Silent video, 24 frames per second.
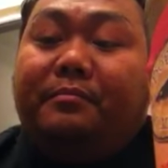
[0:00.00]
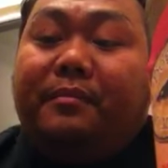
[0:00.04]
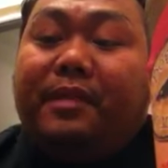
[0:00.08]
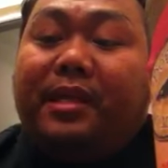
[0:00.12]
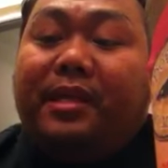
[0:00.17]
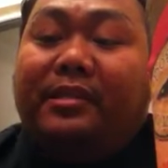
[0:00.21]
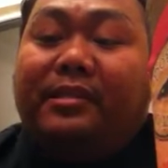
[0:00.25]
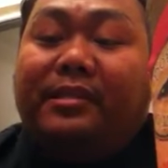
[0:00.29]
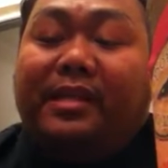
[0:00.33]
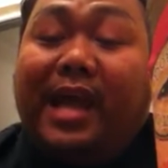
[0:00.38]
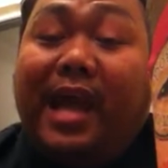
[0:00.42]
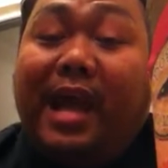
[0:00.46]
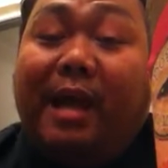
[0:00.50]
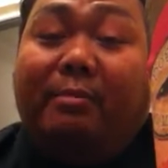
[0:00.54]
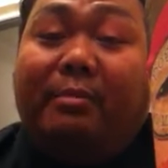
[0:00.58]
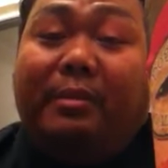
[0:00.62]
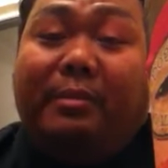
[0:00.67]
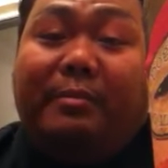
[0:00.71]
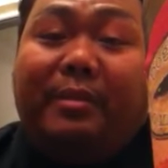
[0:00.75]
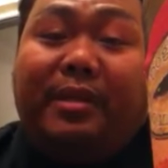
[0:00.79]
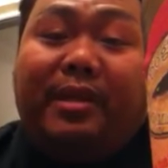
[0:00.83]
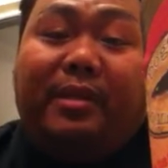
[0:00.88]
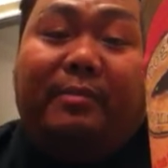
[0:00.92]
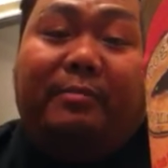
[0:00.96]
is the happy
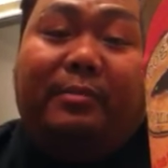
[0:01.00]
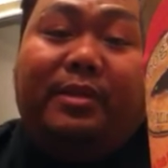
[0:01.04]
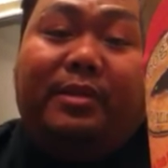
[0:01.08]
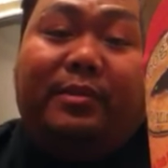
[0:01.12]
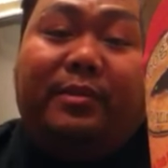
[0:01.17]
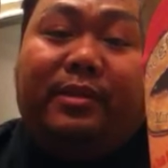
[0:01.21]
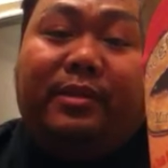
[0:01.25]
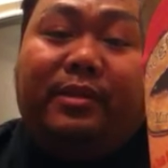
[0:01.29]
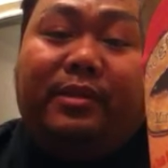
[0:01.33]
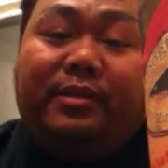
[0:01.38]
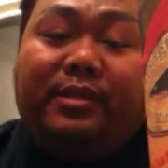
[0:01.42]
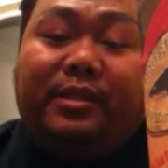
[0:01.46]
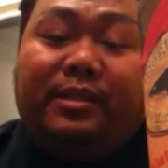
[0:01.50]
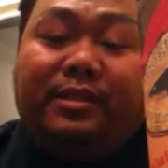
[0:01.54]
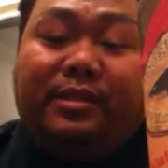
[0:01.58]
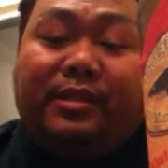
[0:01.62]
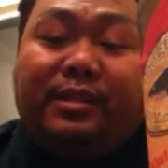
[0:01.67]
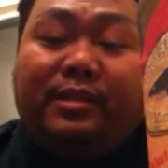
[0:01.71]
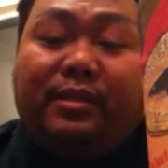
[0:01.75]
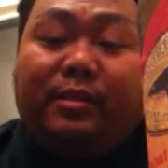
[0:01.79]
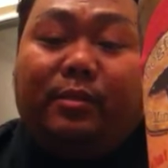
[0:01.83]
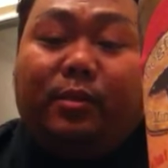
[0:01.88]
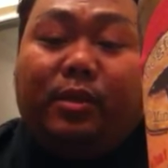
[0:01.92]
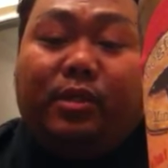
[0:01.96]
medium between their 60
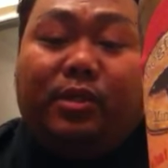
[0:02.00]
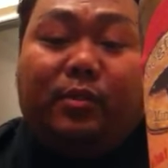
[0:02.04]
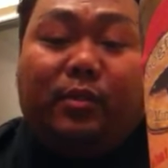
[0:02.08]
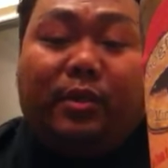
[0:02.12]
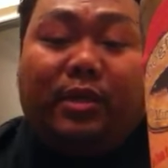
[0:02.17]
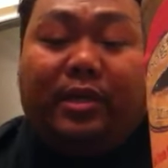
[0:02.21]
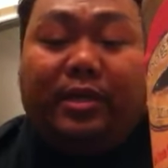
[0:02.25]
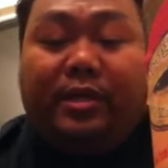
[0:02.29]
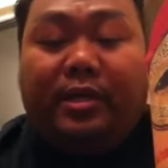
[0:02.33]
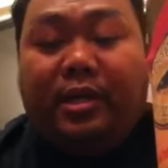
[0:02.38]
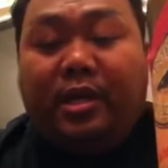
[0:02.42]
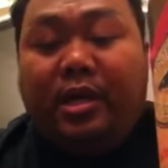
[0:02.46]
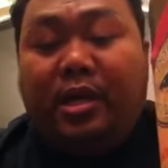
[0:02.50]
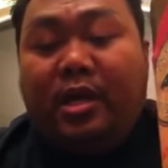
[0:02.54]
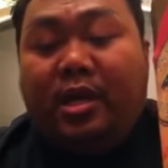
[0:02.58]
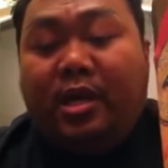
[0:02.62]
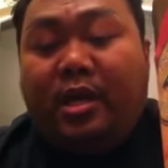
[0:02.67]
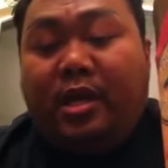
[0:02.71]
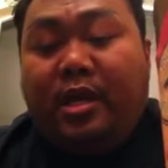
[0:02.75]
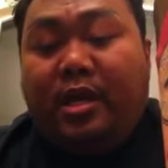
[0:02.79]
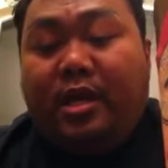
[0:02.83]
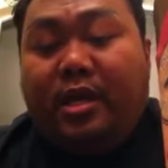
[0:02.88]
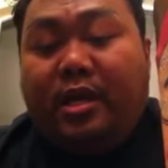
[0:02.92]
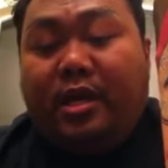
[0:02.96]
and their 120.
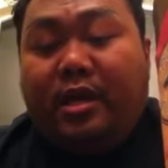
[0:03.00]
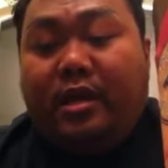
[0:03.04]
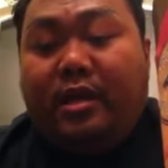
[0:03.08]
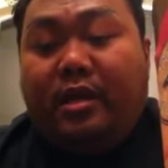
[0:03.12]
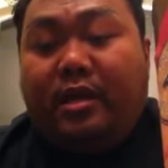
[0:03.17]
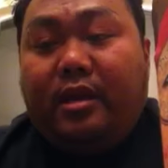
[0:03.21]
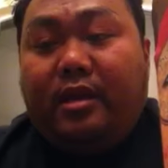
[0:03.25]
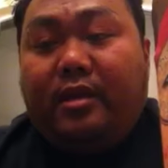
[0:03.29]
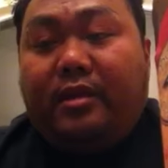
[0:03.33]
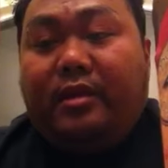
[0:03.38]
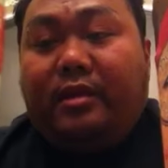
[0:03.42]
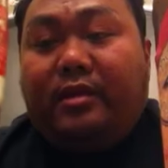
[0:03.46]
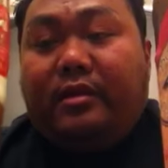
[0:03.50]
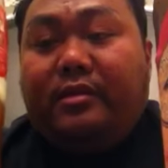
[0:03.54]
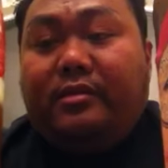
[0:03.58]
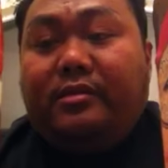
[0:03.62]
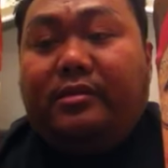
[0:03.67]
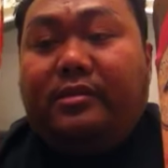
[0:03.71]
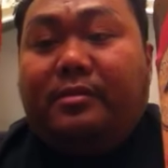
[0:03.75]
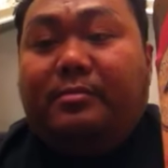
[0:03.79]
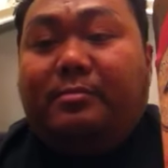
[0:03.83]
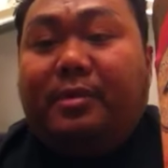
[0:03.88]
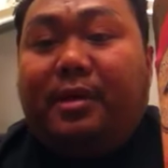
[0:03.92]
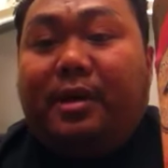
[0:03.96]
And I think this
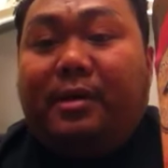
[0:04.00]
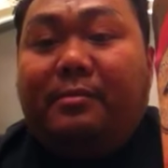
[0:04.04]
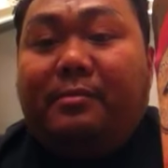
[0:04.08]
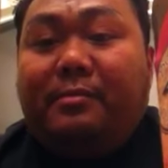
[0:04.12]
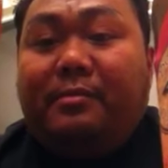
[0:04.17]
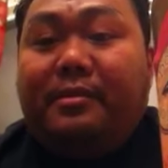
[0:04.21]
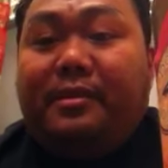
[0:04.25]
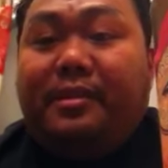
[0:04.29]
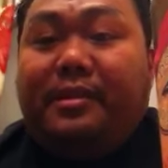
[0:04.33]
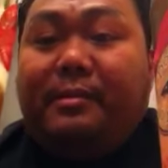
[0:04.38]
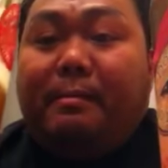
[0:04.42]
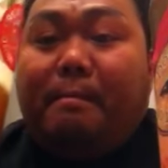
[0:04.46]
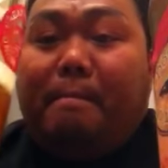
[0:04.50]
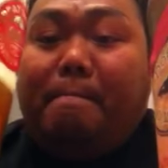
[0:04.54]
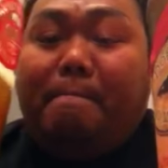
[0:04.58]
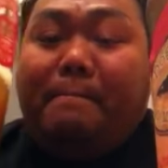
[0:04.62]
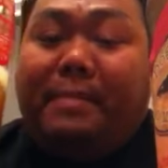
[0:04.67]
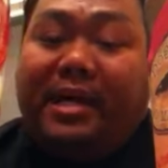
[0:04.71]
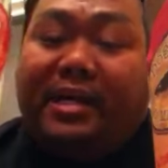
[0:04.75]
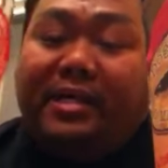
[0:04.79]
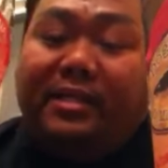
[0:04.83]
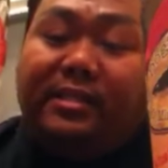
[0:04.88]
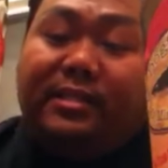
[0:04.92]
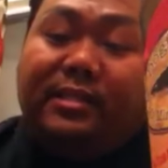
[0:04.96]
is probably the
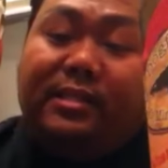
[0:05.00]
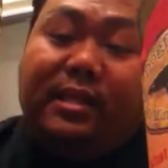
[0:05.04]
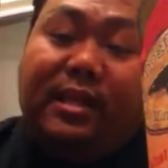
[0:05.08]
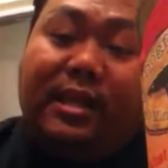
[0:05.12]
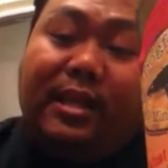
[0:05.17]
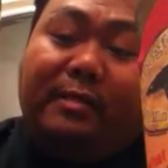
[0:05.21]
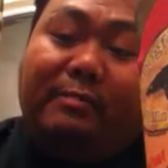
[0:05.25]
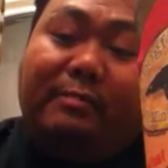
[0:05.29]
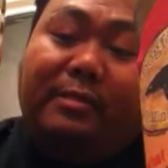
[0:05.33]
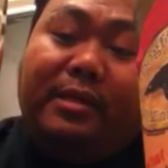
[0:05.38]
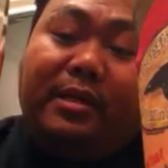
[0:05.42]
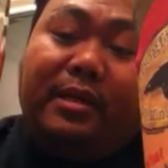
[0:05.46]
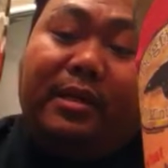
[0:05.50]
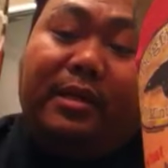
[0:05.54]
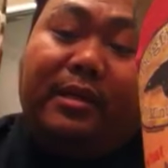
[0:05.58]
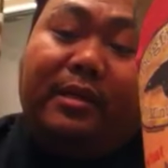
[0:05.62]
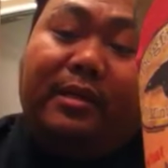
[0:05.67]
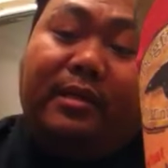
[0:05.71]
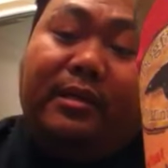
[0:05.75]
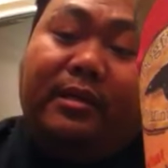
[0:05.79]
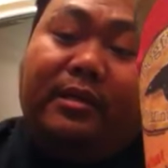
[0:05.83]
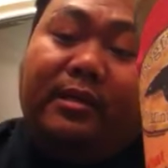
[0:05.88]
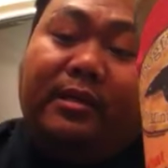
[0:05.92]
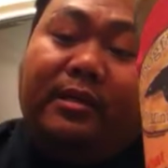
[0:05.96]
best
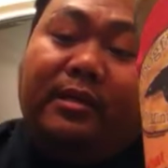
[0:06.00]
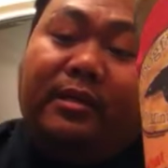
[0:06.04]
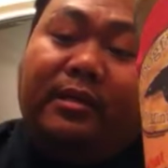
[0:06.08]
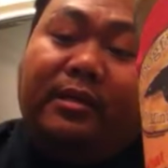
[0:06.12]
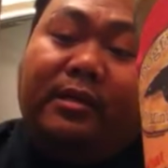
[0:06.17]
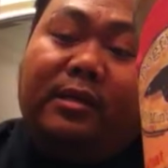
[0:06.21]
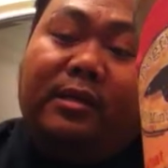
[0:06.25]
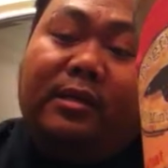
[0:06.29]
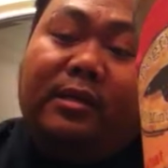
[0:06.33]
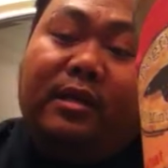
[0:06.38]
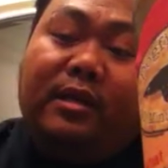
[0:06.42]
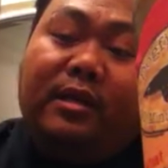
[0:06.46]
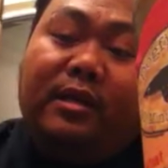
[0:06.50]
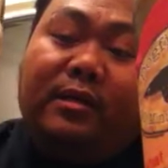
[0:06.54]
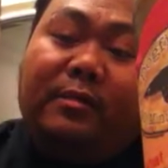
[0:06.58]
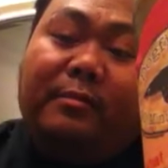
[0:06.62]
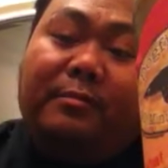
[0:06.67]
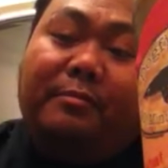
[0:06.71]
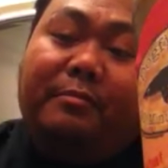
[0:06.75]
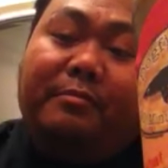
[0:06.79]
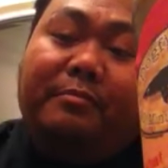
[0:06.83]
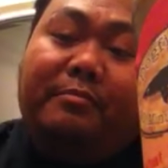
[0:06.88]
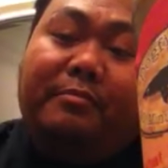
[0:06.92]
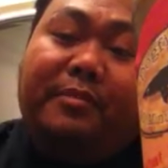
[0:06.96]
IPA
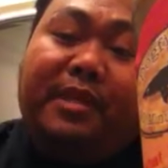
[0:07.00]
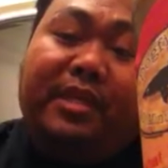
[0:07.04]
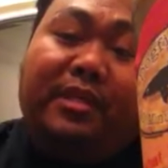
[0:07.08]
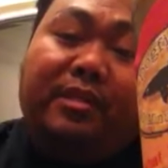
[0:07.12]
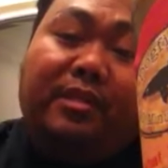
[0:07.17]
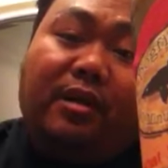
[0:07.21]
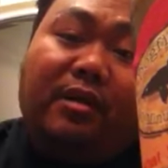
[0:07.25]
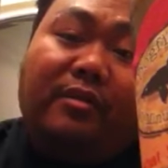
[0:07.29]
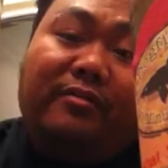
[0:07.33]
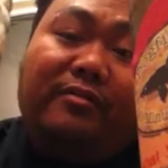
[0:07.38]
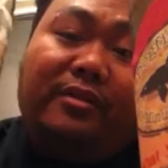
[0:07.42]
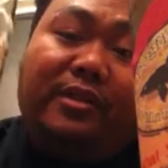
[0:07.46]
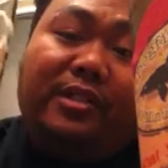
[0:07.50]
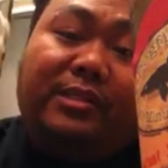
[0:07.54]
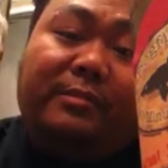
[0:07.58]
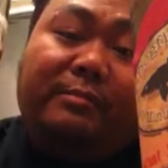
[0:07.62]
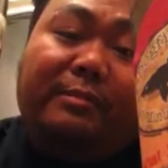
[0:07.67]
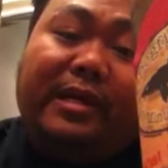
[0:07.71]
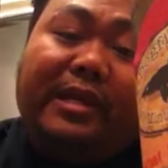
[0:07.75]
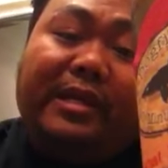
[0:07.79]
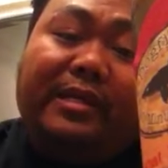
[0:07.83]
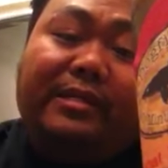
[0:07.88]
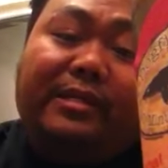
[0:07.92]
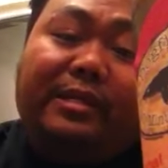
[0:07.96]
that Dogfish
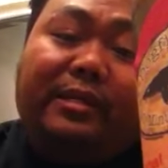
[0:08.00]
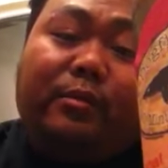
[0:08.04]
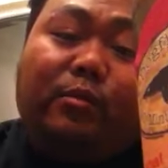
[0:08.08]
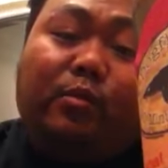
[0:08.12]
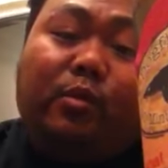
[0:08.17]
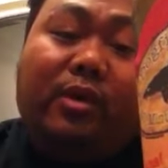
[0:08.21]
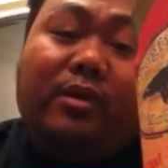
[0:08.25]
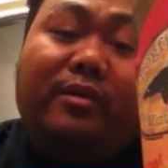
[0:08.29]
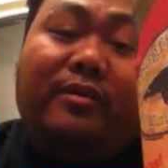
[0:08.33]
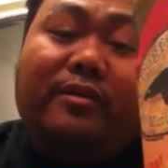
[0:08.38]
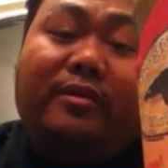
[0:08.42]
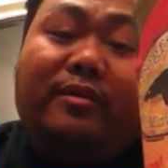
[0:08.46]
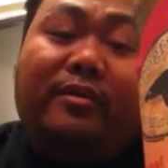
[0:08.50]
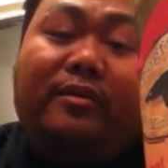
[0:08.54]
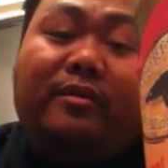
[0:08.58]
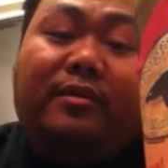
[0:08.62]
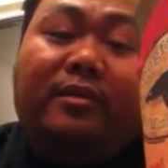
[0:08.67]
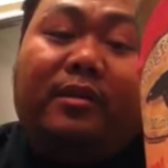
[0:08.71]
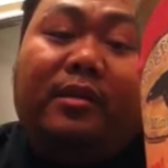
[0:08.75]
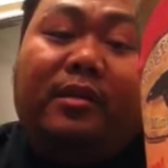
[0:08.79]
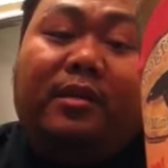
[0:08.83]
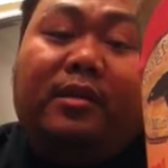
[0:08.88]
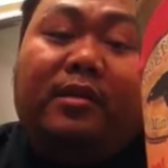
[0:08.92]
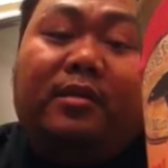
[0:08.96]
makes, and one of the
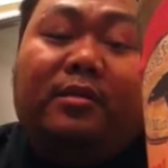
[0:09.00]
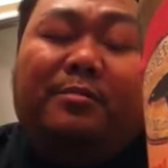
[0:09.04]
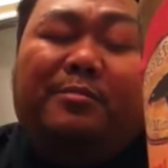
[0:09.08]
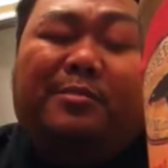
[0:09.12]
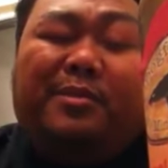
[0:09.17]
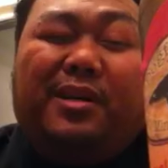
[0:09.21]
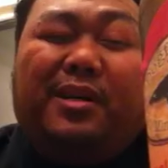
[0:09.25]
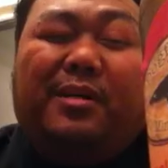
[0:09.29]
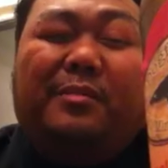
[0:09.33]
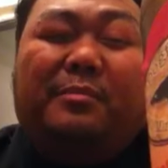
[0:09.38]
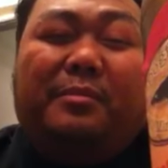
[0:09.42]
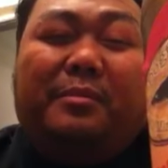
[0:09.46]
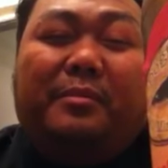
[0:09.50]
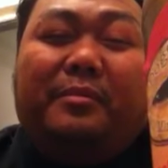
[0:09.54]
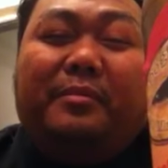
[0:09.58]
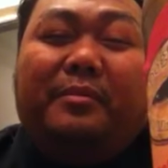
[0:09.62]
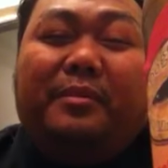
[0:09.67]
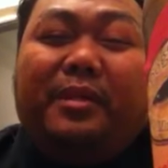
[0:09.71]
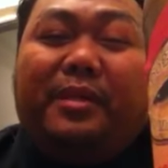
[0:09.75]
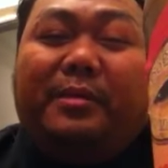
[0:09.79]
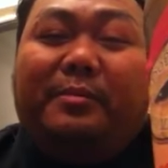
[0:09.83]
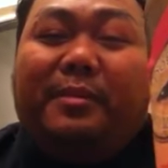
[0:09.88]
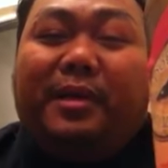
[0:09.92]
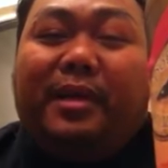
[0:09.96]

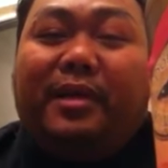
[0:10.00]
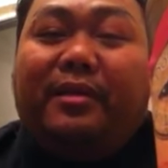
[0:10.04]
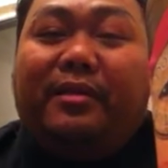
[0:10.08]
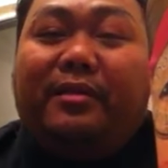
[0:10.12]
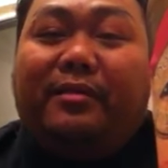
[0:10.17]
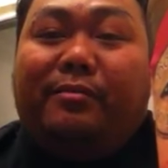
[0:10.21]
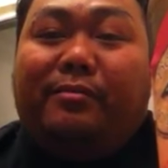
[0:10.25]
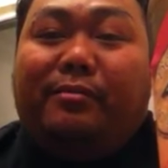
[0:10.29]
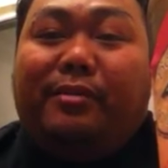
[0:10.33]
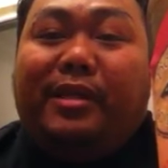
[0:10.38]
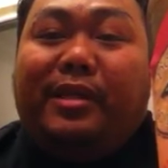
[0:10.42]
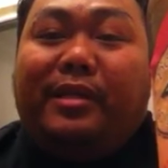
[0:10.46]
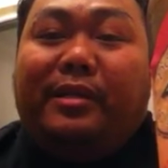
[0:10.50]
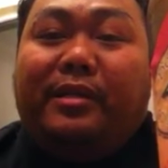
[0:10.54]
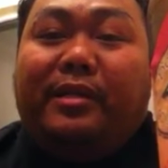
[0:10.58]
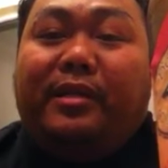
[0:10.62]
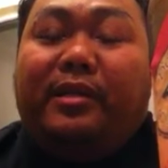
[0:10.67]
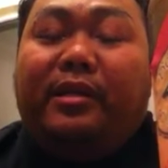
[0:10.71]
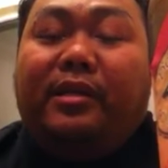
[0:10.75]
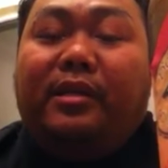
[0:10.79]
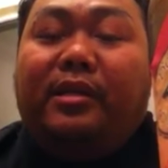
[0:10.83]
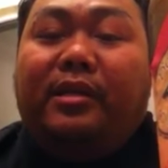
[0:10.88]
probably my 3